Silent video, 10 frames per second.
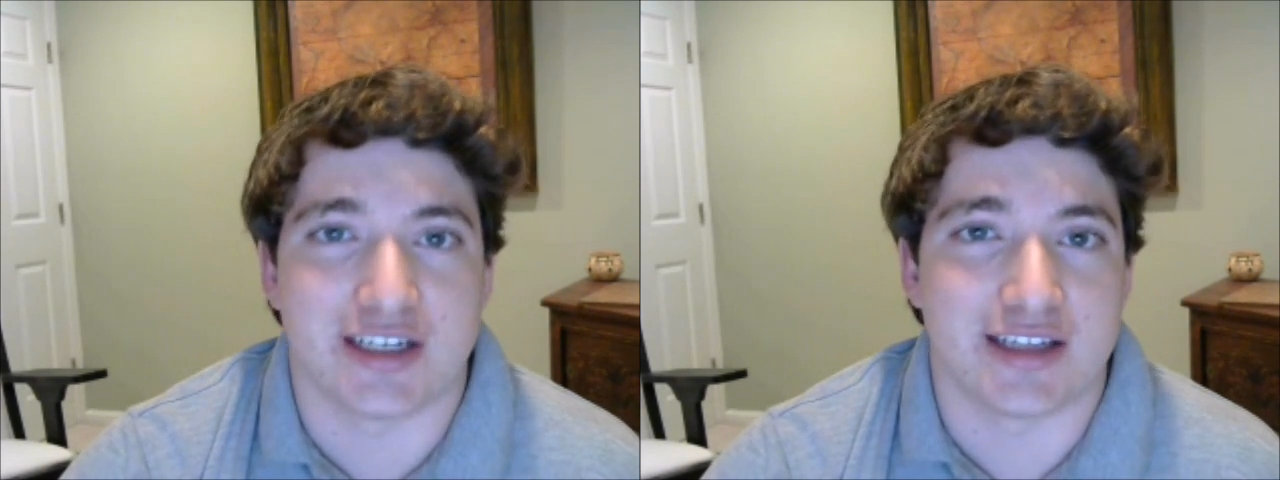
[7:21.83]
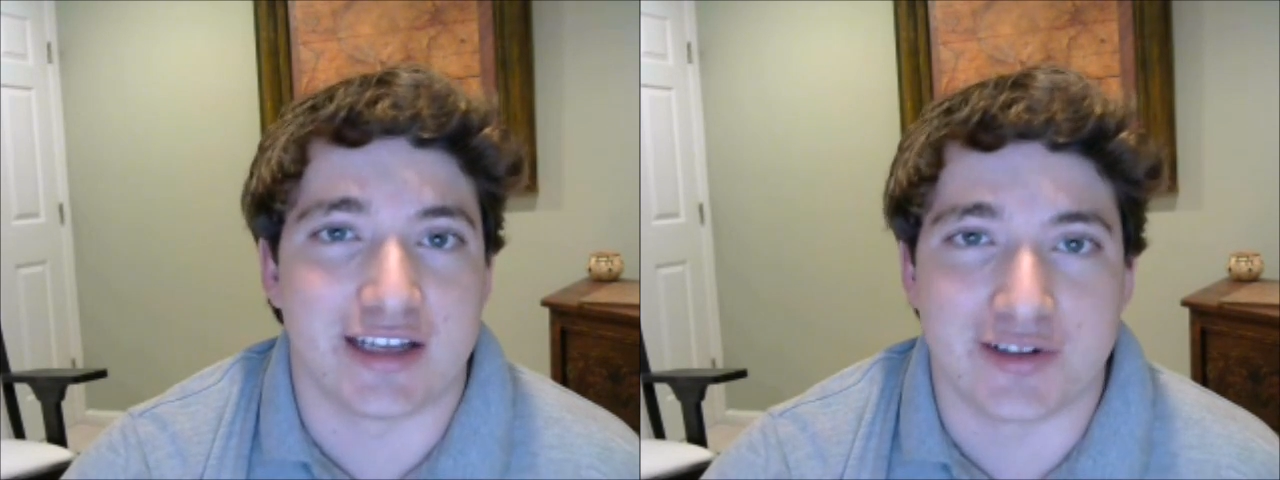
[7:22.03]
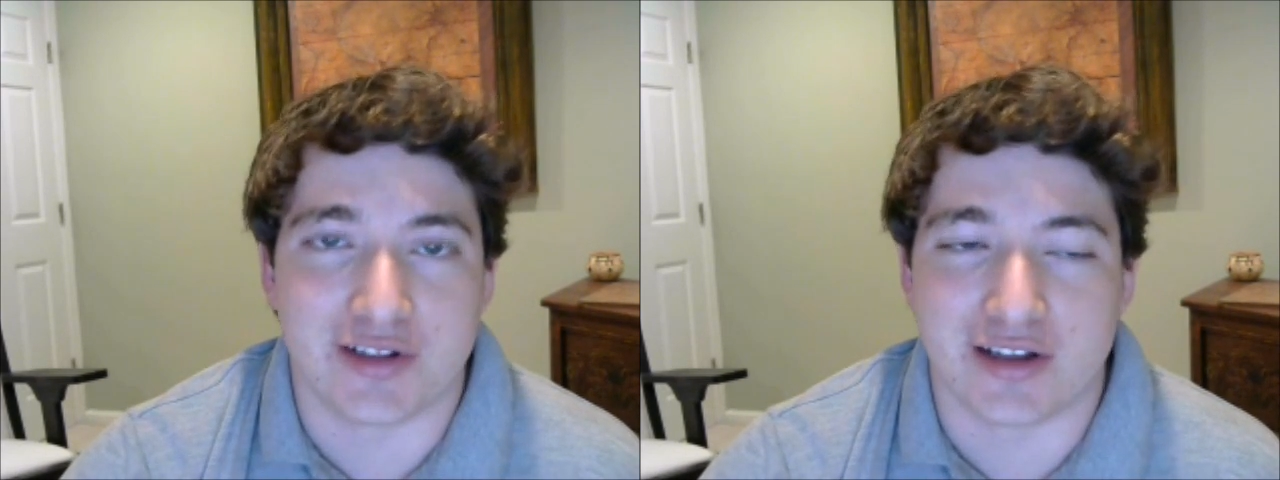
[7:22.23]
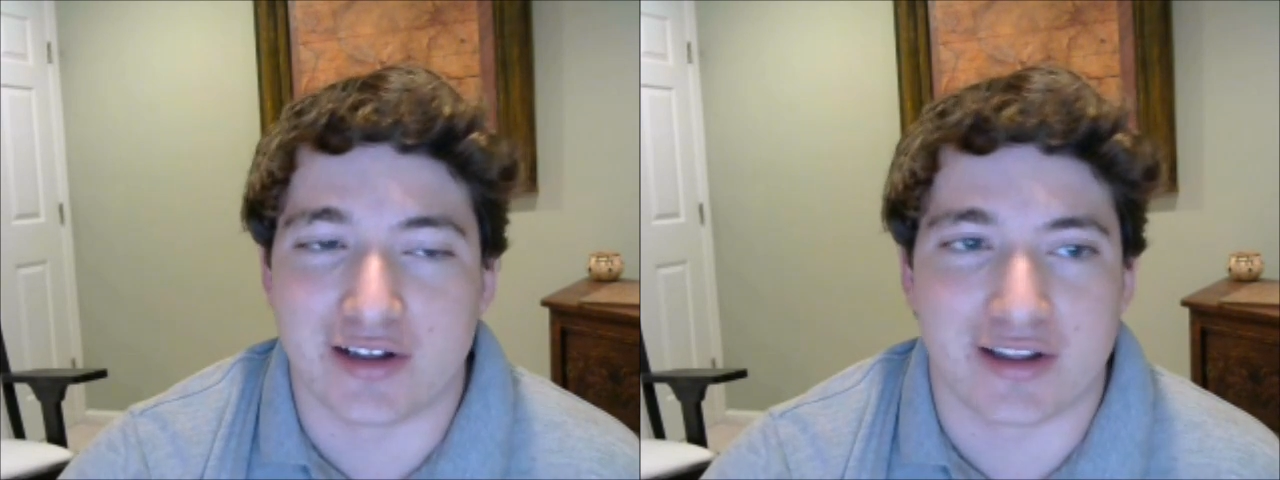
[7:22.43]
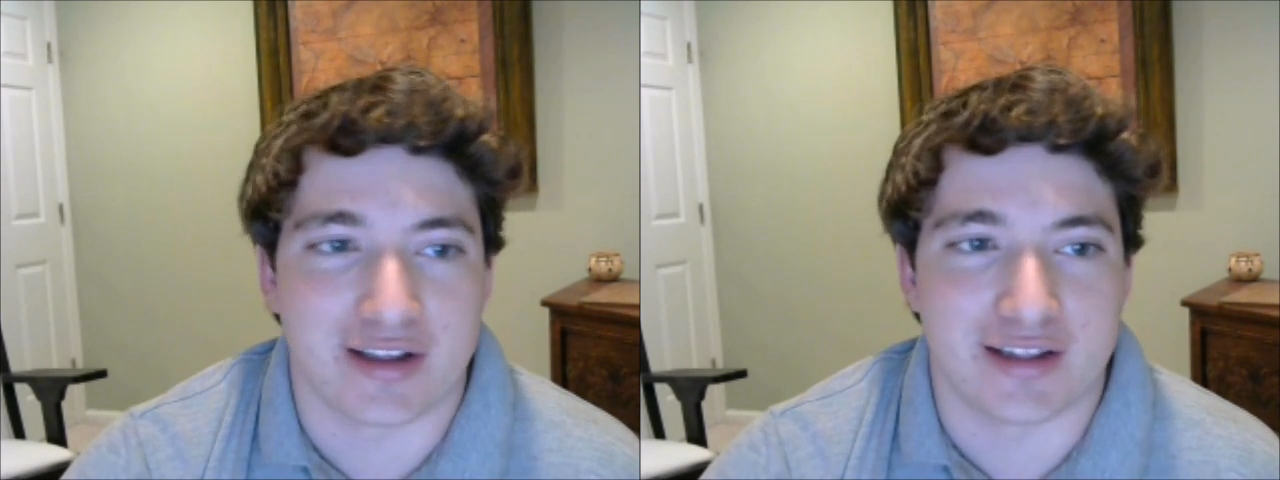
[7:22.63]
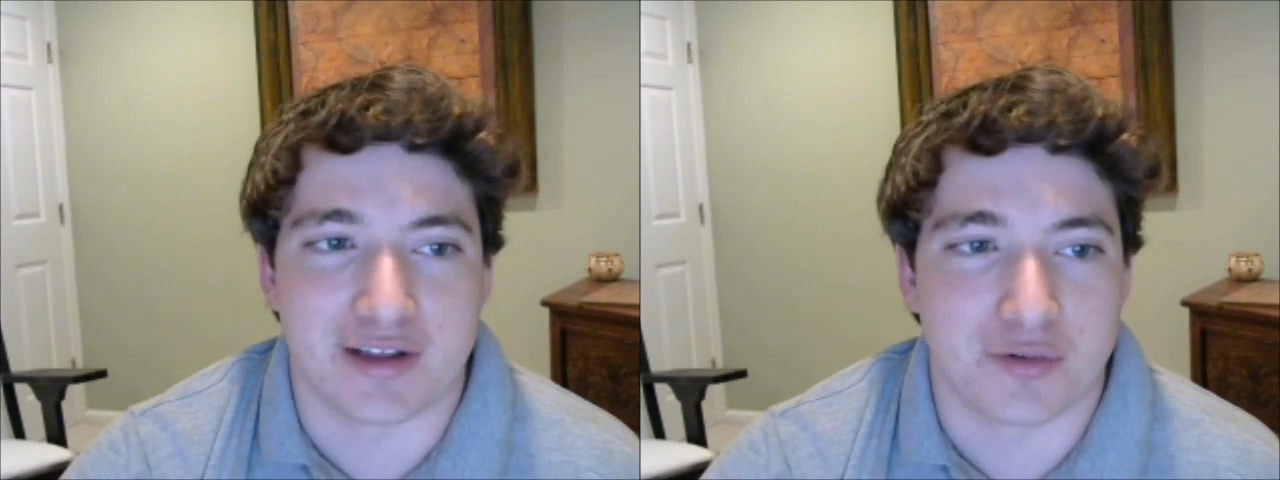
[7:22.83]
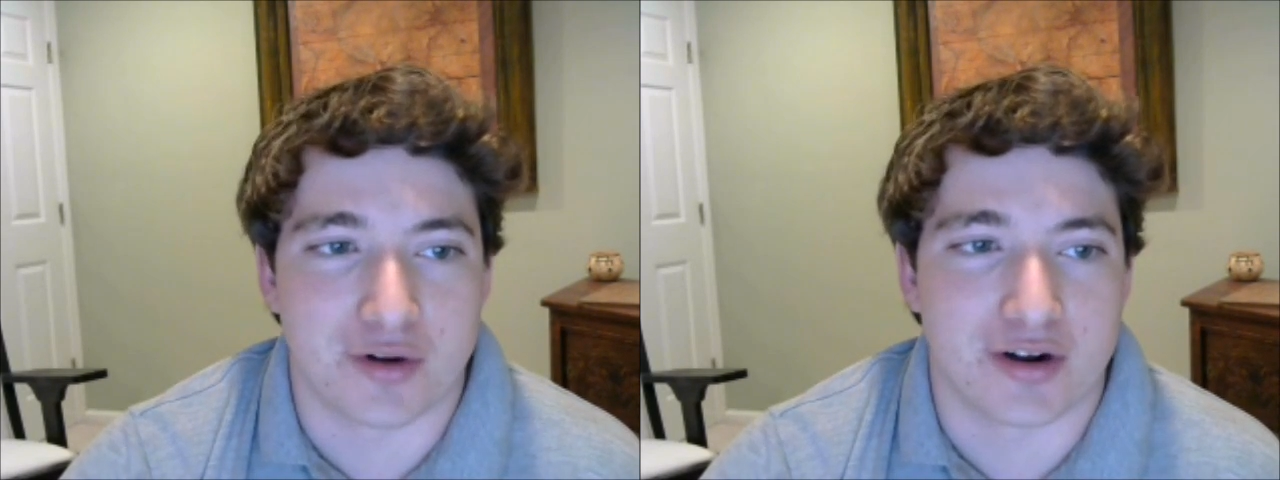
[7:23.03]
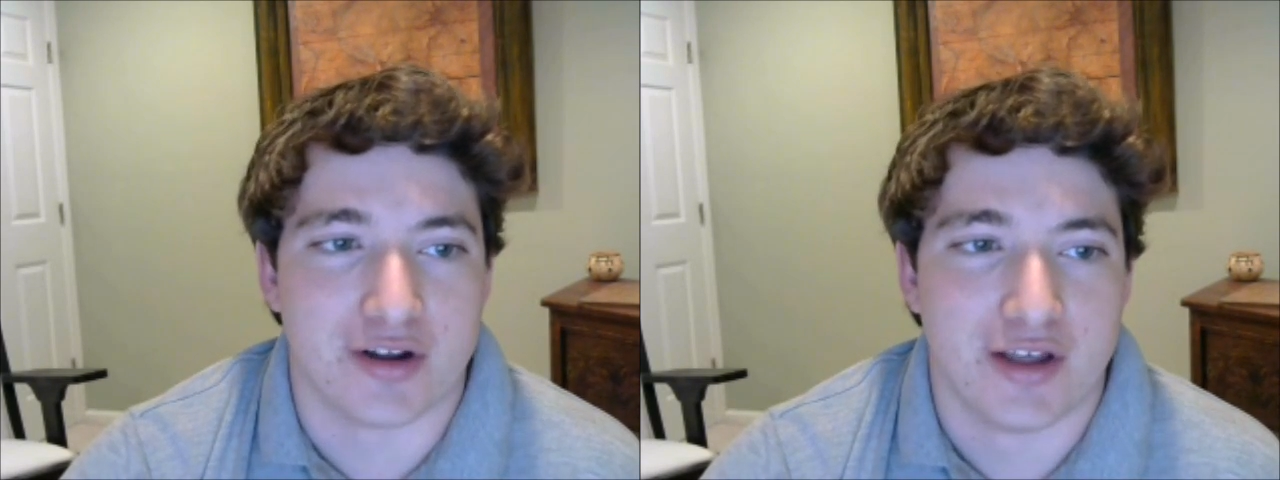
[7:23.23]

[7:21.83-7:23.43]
and they were.